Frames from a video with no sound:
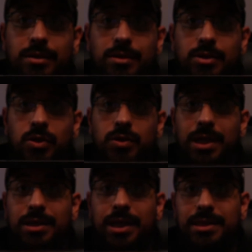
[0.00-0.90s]
to
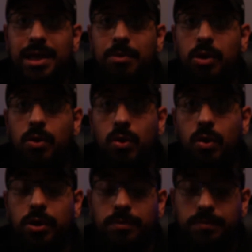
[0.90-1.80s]
sanitize that beard
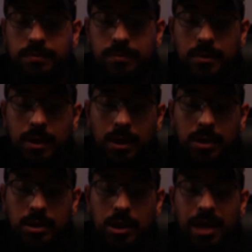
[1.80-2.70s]
roller.
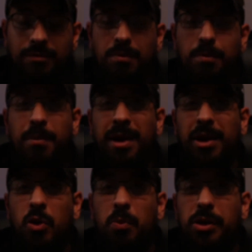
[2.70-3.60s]
It's going to have a
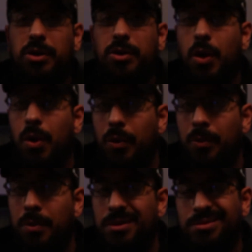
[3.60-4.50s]
metal beard
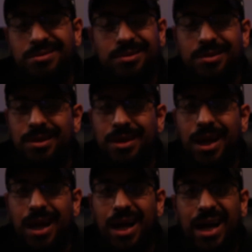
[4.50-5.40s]
comb.
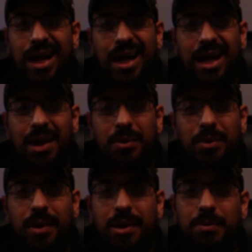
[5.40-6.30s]
I
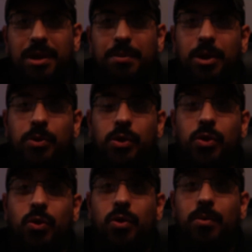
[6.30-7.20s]
wouldn't recommend a metal
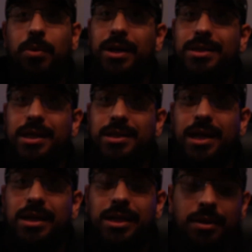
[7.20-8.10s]
beard comb, but it's
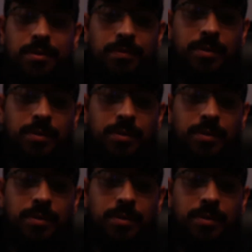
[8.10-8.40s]
kind of neat.